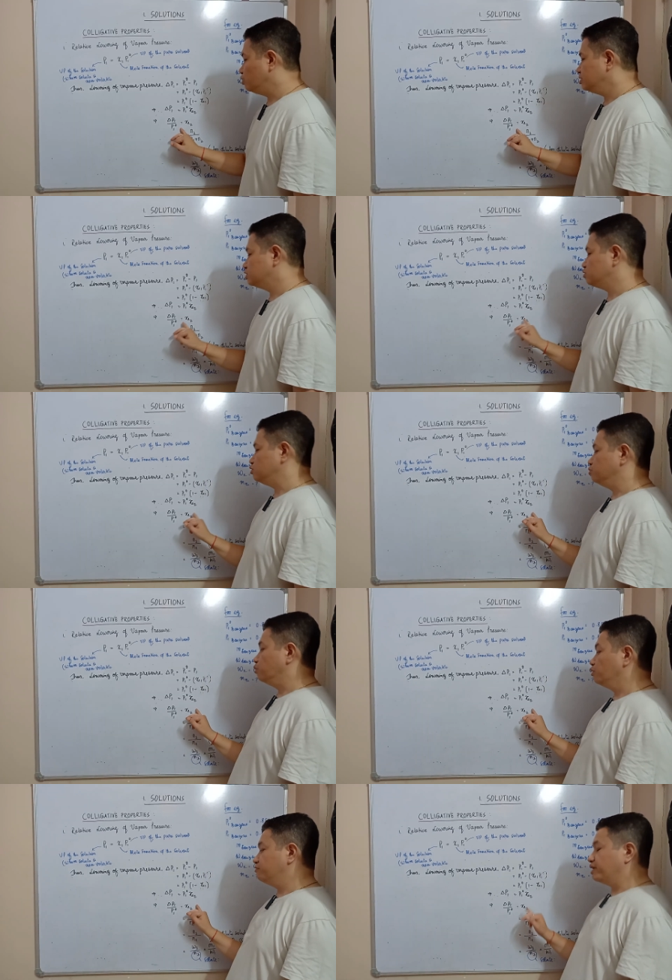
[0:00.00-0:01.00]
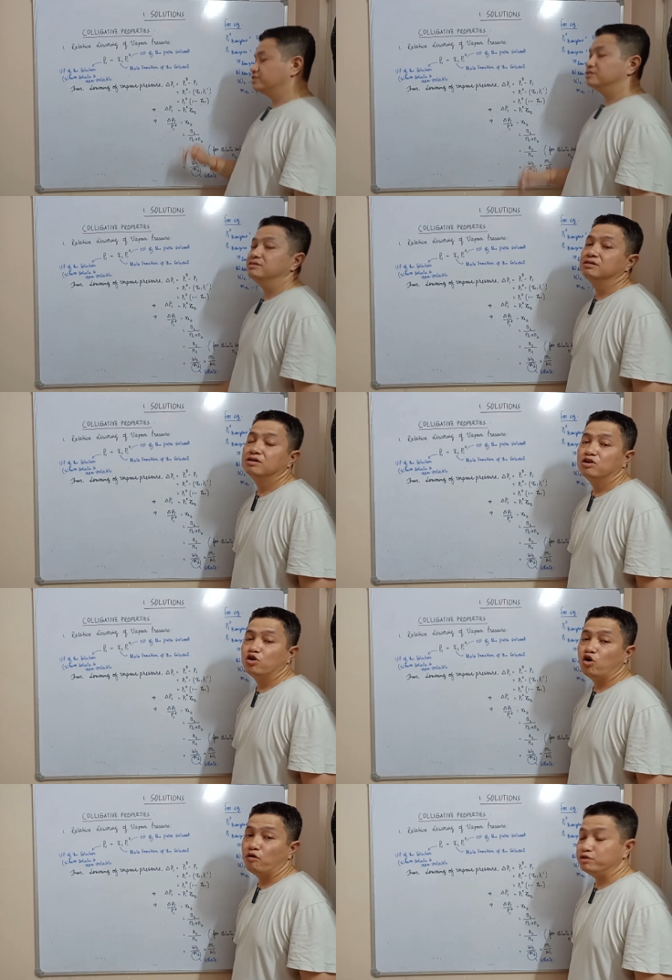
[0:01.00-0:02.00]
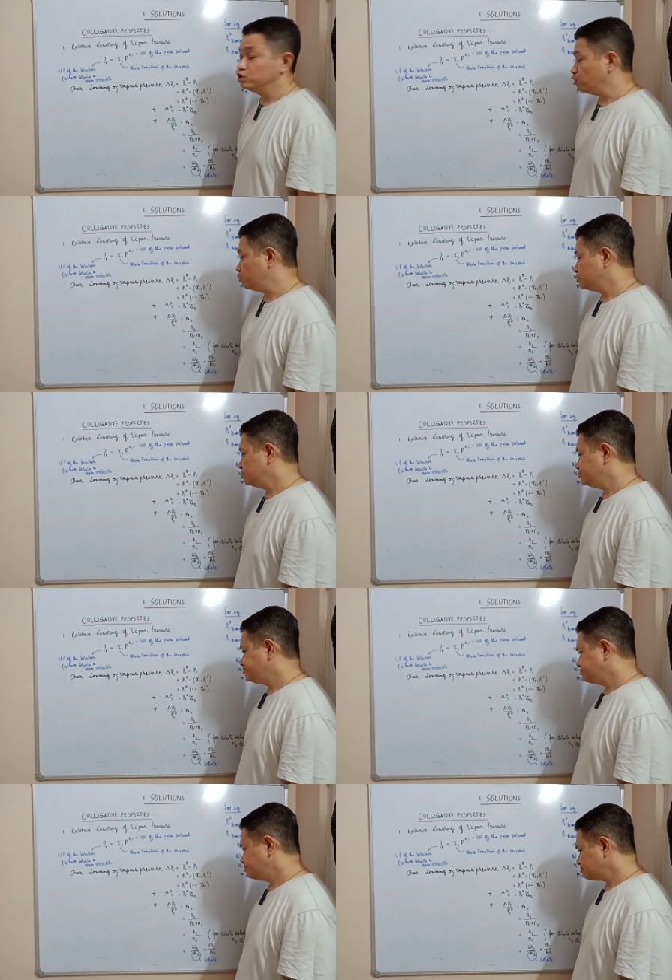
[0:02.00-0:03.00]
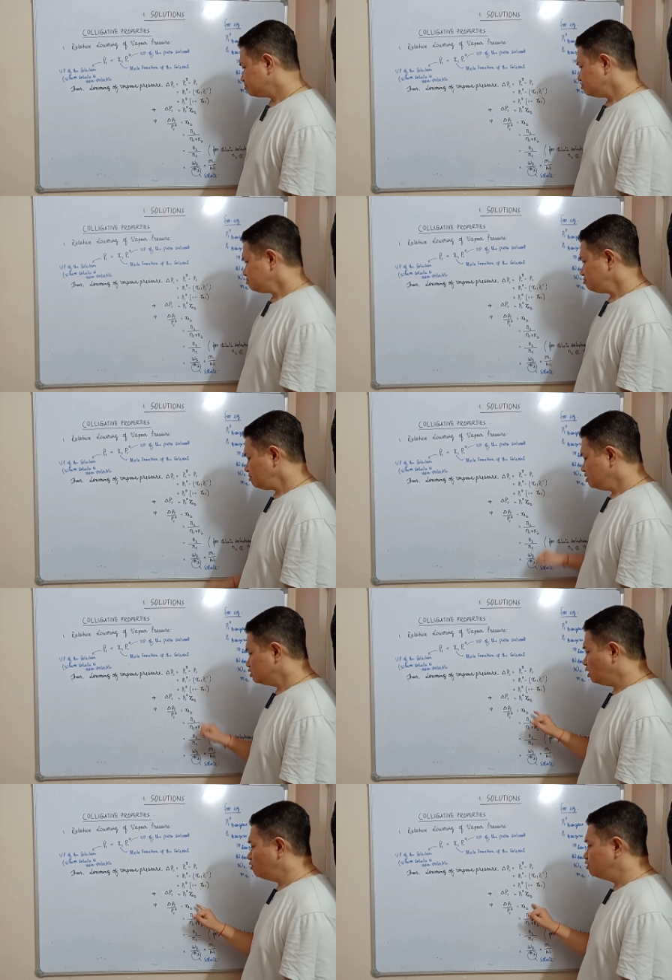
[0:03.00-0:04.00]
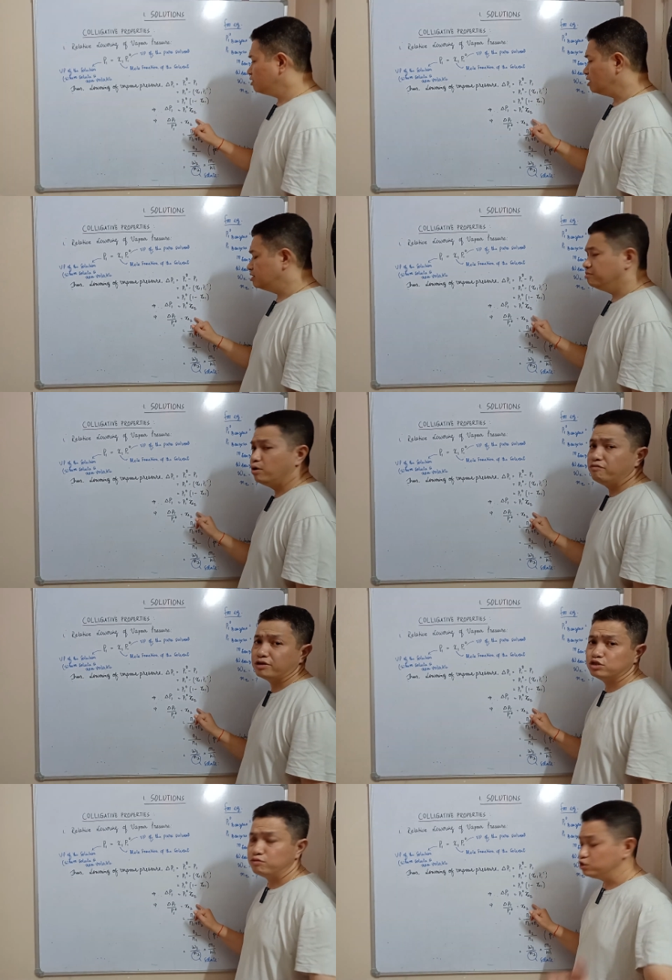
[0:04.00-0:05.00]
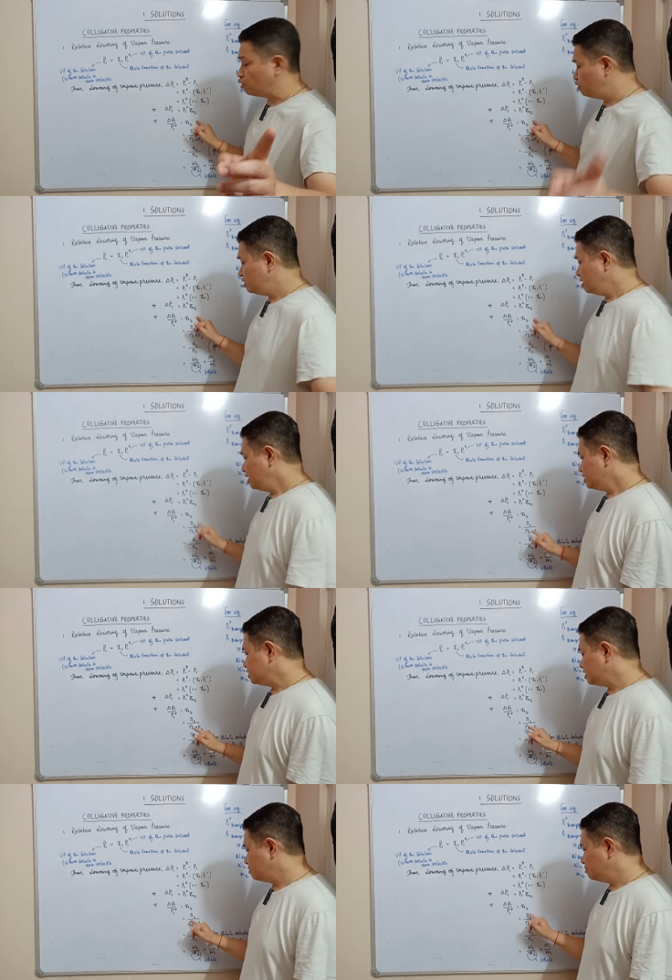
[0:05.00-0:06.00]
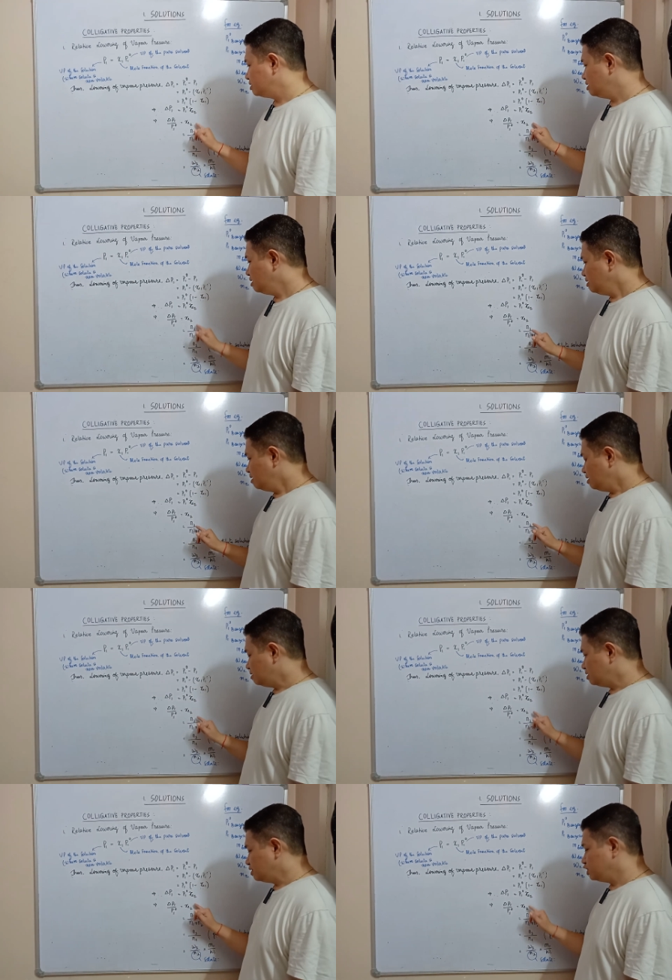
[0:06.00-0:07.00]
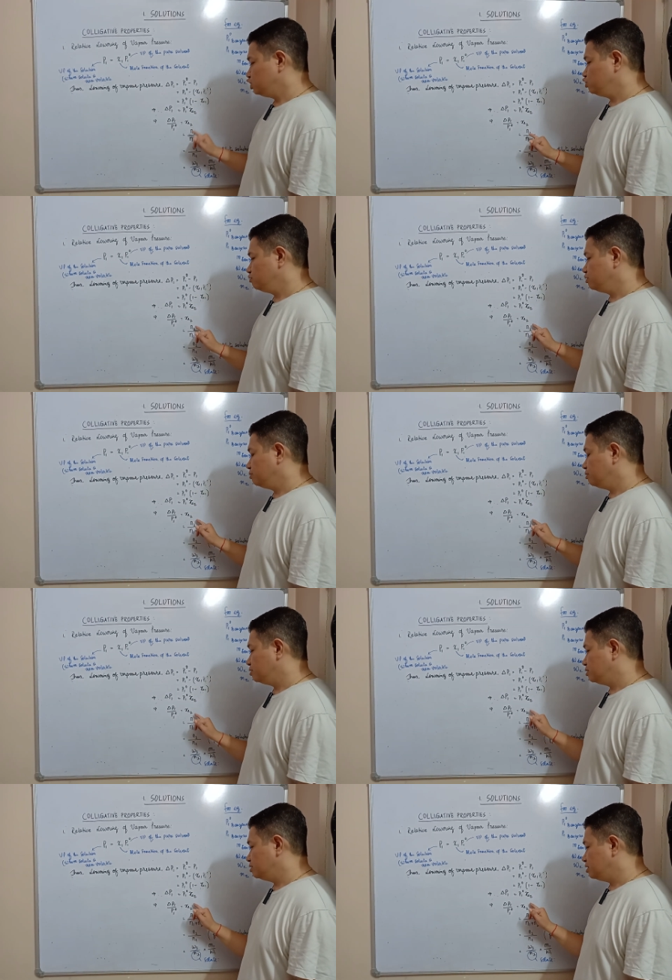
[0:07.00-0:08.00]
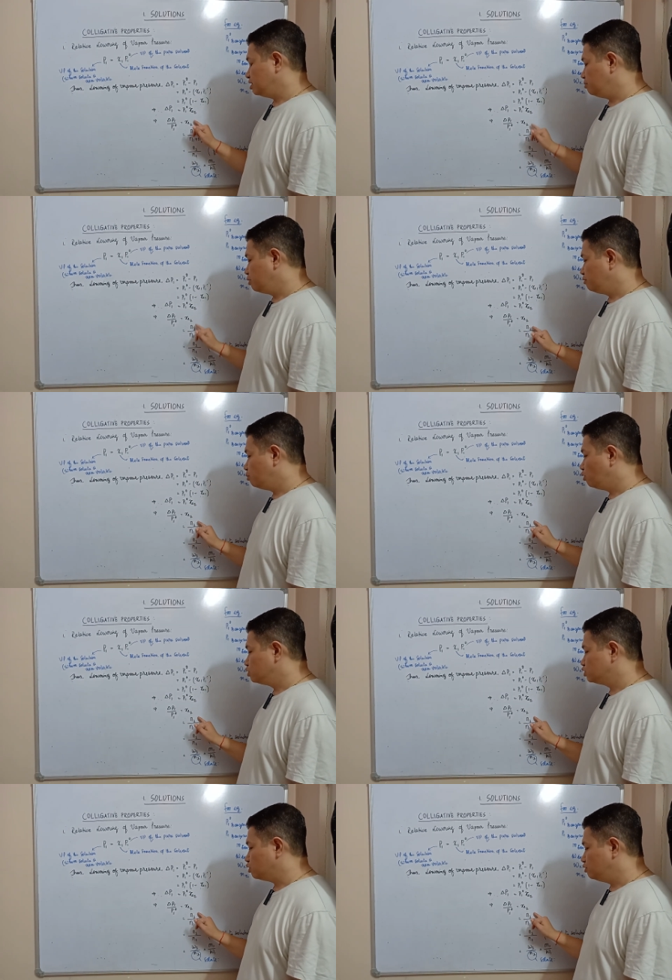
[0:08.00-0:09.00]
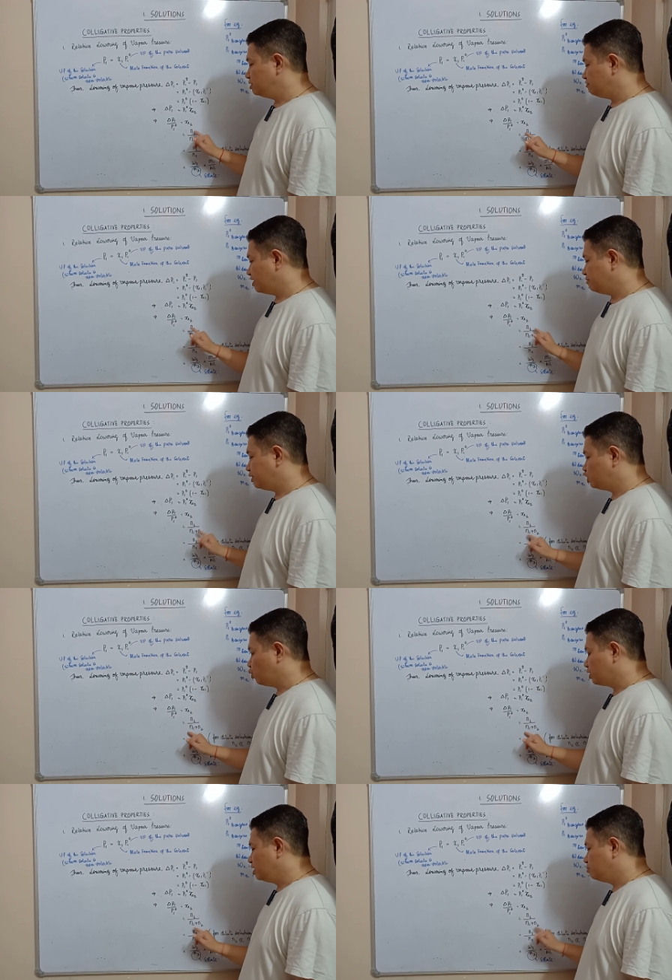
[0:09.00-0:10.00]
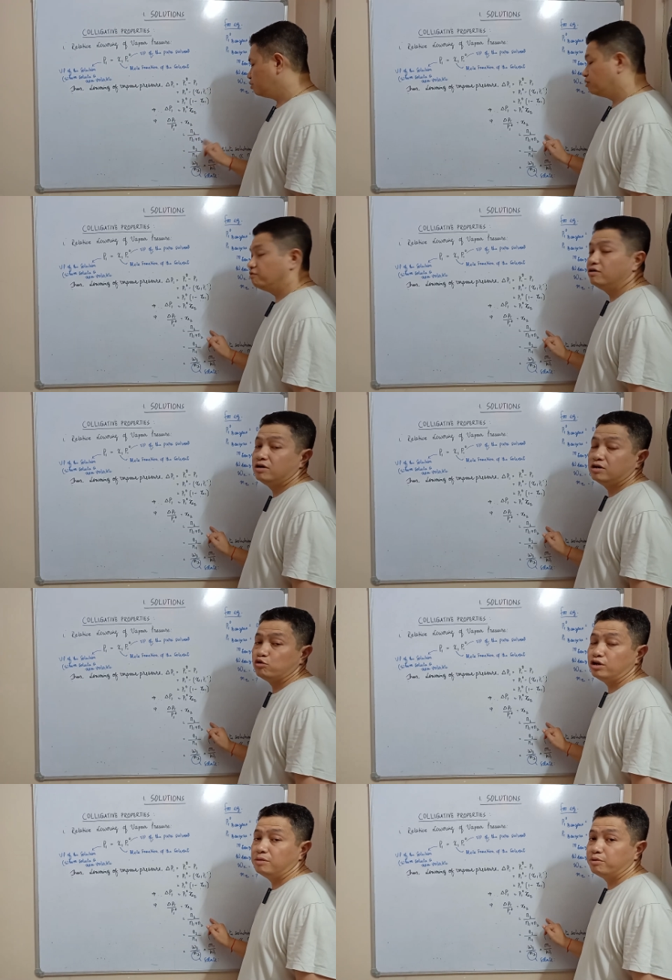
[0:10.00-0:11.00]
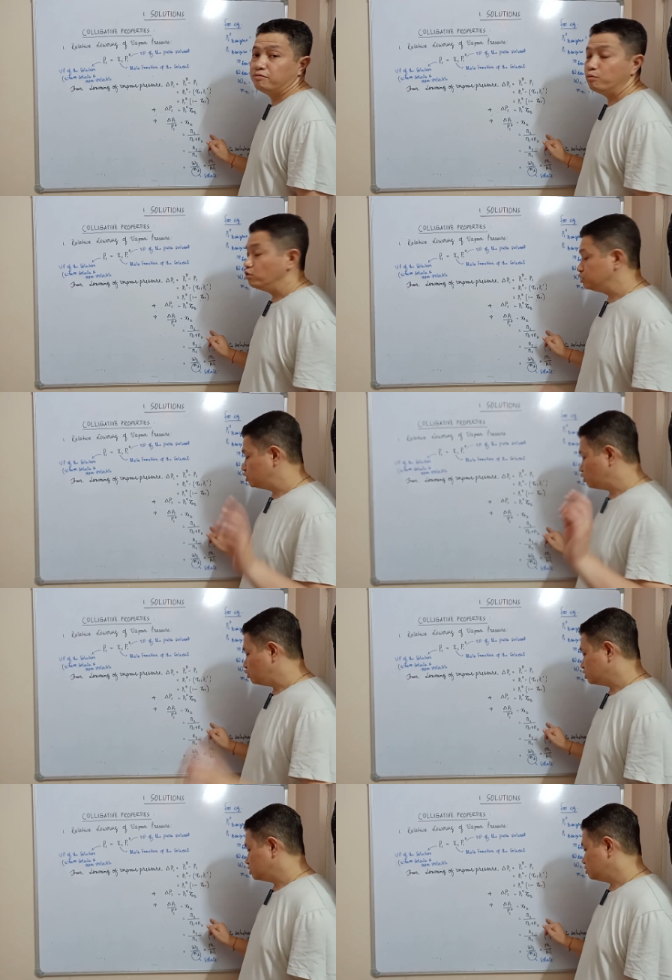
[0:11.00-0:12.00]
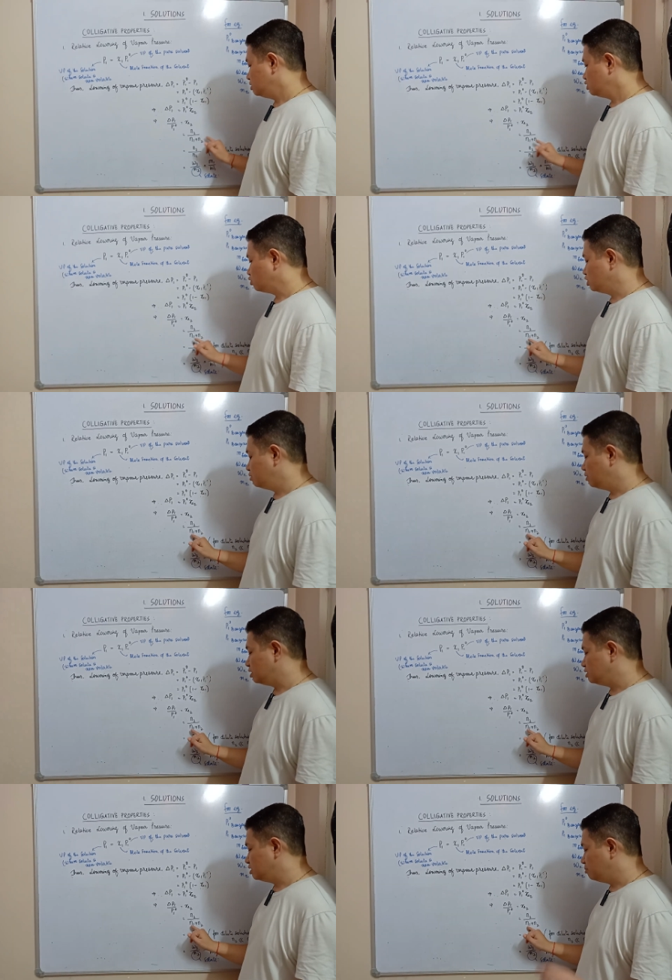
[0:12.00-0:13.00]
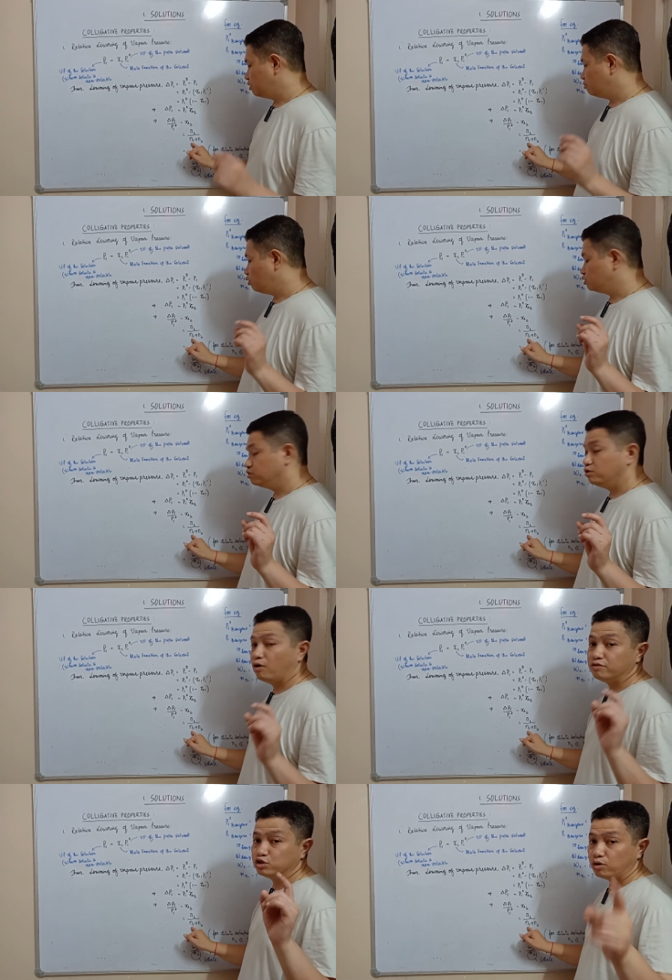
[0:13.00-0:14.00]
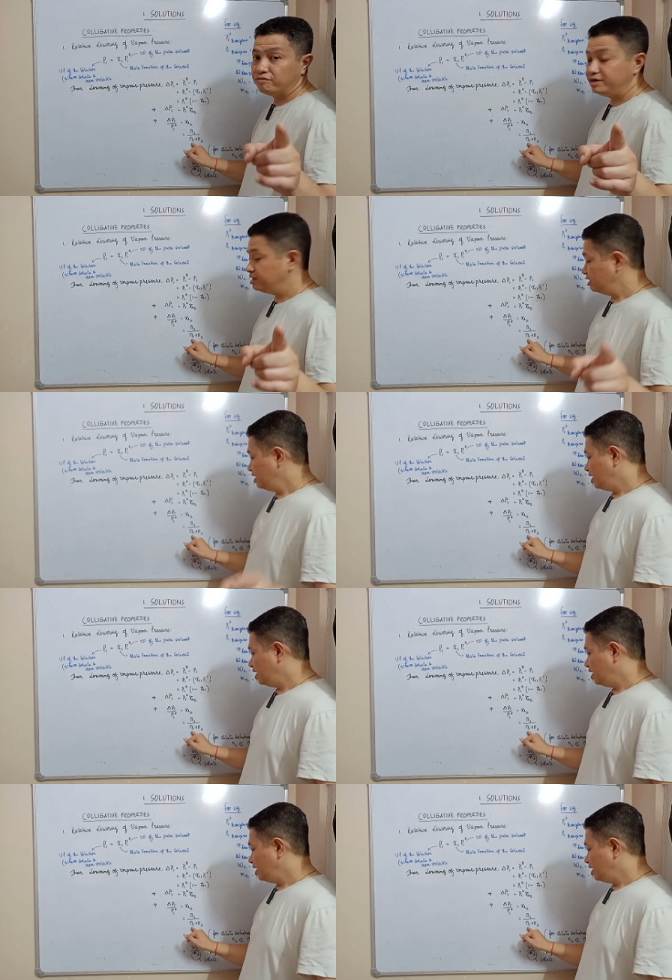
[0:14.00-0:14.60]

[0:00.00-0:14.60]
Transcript: what? It's equal to mole fraction of the solid. So how do you calculate the mole fraction of the solid? It's nothing but the ratio of the number of moles of solid divided by total number of moles in a solution. The number of moles of the solvent